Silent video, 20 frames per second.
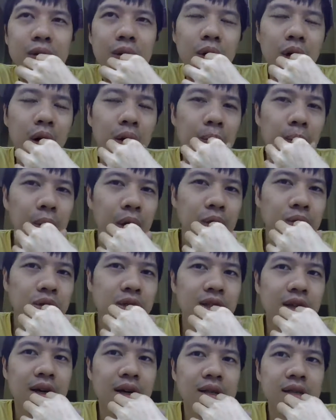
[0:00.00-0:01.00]
on both
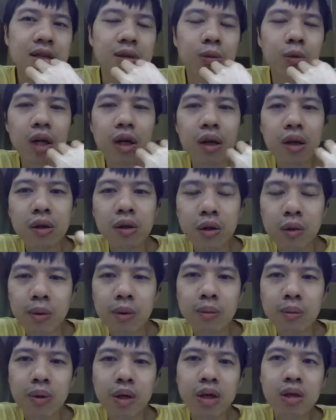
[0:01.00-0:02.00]
sides, we are
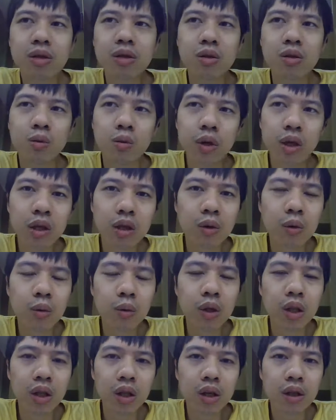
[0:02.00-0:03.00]
human beings. We
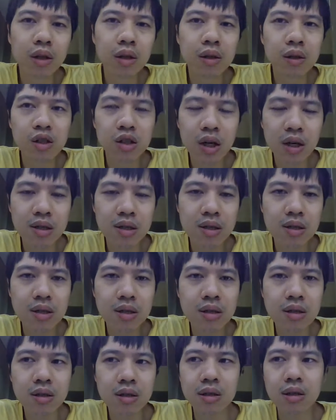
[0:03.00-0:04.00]
need
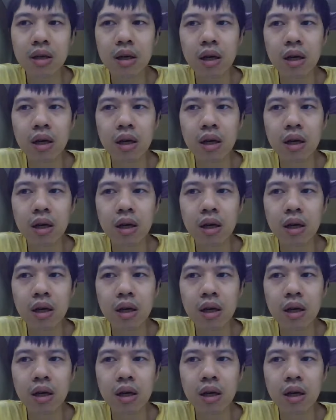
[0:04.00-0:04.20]
justice.